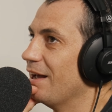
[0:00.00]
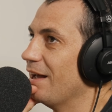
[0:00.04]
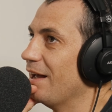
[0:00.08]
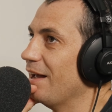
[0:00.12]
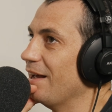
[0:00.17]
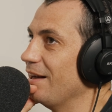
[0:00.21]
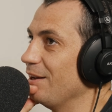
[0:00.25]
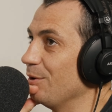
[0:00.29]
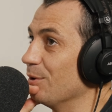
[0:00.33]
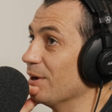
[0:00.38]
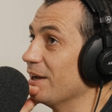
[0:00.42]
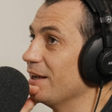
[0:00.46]

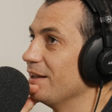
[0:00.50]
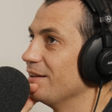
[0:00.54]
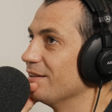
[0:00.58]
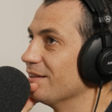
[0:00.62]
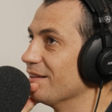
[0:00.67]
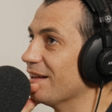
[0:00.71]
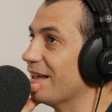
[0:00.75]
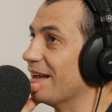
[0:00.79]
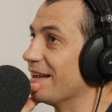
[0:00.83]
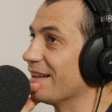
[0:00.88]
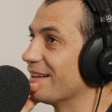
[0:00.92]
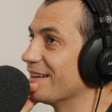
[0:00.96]
Anyway,
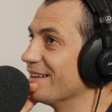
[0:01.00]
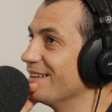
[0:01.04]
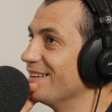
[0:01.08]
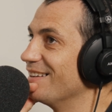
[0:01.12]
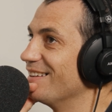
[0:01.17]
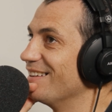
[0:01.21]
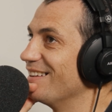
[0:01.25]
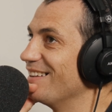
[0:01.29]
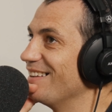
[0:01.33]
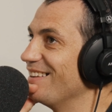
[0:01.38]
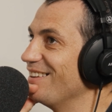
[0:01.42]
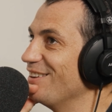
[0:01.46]
like
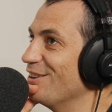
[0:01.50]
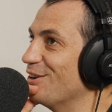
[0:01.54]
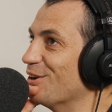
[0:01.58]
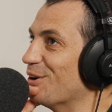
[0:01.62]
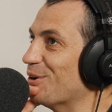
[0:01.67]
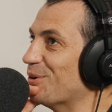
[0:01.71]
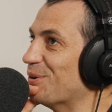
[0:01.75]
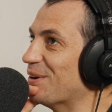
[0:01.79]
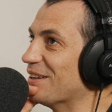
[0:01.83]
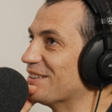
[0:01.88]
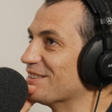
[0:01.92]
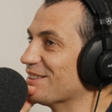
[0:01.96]
you
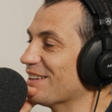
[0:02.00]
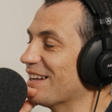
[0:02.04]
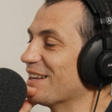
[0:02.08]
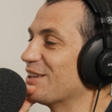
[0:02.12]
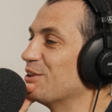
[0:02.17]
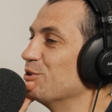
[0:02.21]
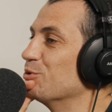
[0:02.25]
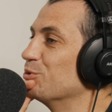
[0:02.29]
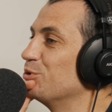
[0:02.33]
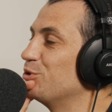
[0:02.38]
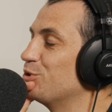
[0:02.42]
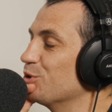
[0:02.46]
know, it's like
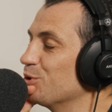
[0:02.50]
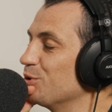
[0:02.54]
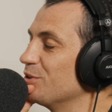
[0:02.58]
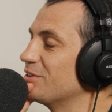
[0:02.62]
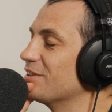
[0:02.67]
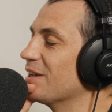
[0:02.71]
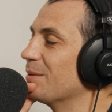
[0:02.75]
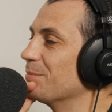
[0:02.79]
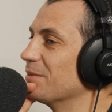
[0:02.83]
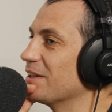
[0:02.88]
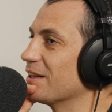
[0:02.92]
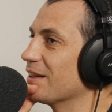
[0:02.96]
you'll do
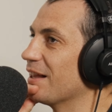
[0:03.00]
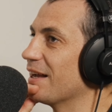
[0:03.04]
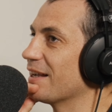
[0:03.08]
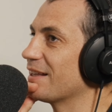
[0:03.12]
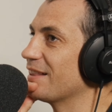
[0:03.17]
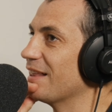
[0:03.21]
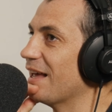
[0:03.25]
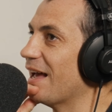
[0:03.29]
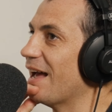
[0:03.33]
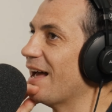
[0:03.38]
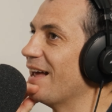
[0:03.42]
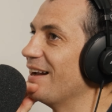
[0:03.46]
something like
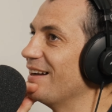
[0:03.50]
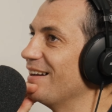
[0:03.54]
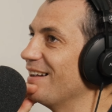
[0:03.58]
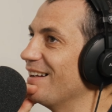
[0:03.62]
that,